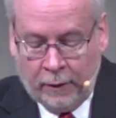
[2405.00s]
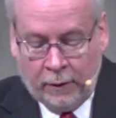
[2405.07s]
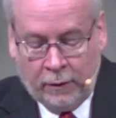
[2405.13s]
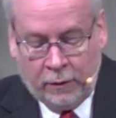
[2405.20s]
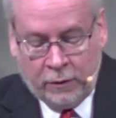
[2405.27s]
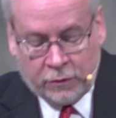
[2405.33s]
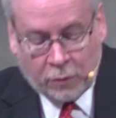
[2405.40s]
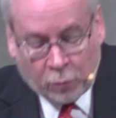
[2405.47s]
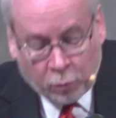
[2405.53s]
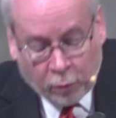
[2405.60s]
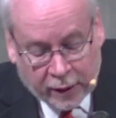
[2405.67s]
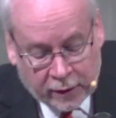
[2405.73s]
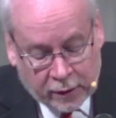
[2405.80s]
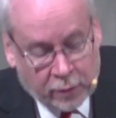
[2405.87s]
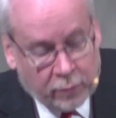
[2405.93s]
So
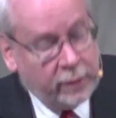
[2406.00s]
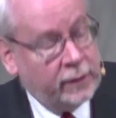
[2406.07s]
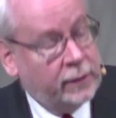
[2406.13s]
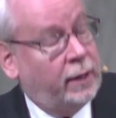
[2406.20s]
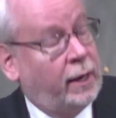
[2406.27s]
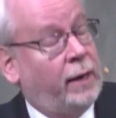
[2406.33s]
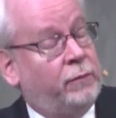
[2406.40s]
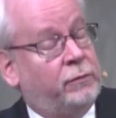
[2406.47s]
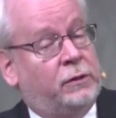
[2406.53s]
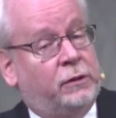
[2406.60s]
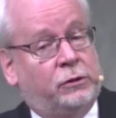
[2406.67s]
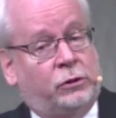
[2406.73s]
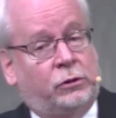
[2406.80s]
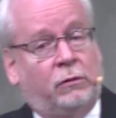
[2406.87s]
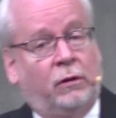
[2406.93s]
when you encounter
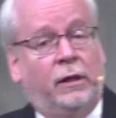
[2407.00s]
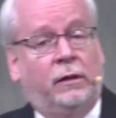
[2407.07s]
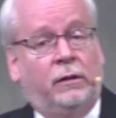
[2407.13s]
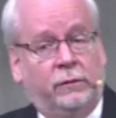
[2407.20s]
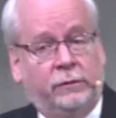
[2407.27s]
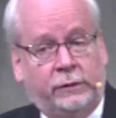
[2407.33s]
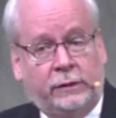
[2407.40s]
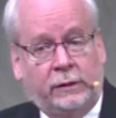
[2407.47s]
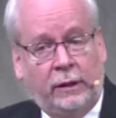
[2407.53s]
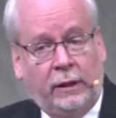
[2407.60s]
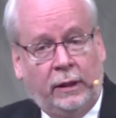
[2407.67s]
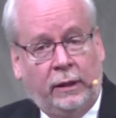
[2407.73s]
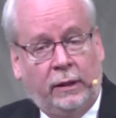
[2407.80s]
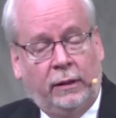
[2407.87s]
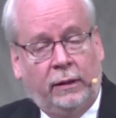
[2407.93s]
struggles
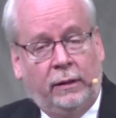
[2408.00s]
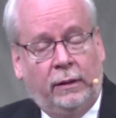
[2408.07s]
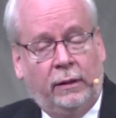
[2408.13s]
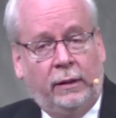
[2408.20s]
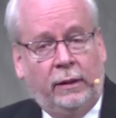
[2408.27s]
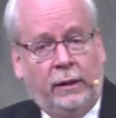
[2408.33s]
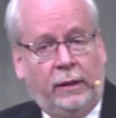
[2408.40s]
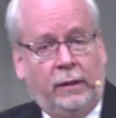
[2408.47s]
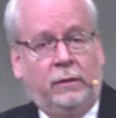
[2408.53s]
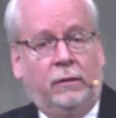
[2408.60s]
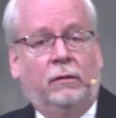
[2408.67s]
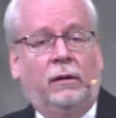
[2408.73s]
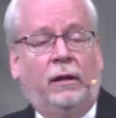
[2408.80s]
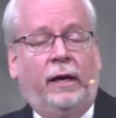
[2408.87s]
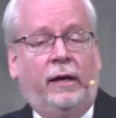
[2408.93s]
in your
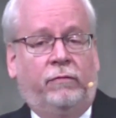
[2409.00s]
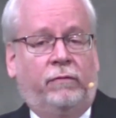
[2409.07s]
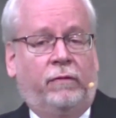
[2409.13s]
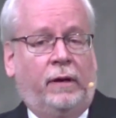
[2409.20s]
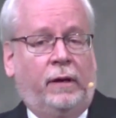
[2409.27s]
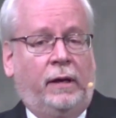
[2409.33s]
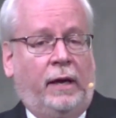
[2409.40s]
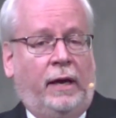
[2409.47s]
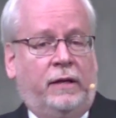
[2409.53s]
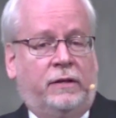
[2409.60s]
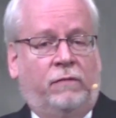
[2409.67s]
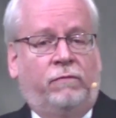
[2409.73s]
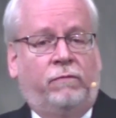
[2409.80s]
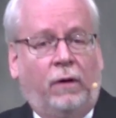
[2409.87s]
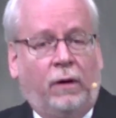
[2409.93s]
life as a
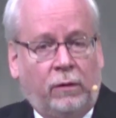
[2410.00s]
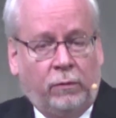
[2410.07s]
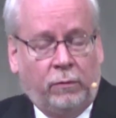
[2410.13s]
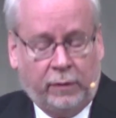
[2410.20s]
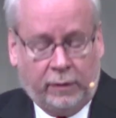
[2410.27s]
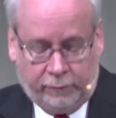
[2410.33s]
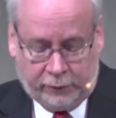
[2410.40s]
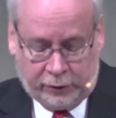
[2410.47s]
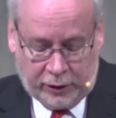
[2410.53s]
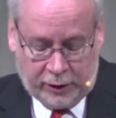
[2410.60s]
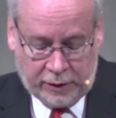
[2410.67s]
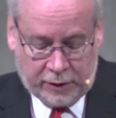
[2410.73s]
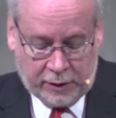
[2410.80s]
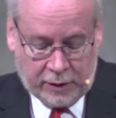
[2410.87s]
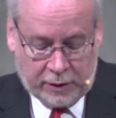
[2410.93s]
follower of
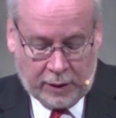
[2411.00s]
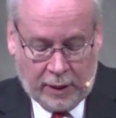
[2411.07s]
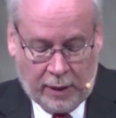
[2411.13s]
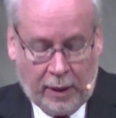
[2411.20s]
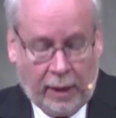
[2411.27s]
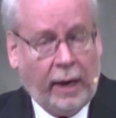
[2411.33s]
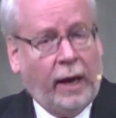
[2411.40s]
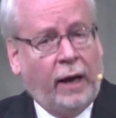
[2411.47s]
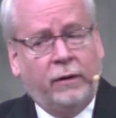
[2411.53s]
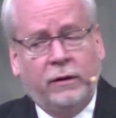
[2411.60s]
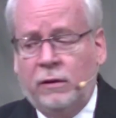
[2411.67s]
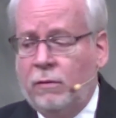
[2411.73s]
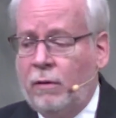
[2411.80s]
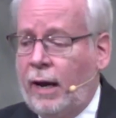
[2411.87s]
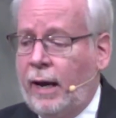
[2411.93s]
Jesus, how do
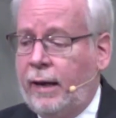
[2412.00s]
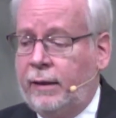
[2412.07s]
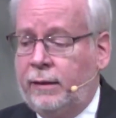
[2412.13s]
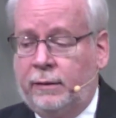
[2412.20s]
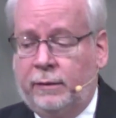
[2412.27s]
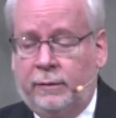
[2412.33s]
you act?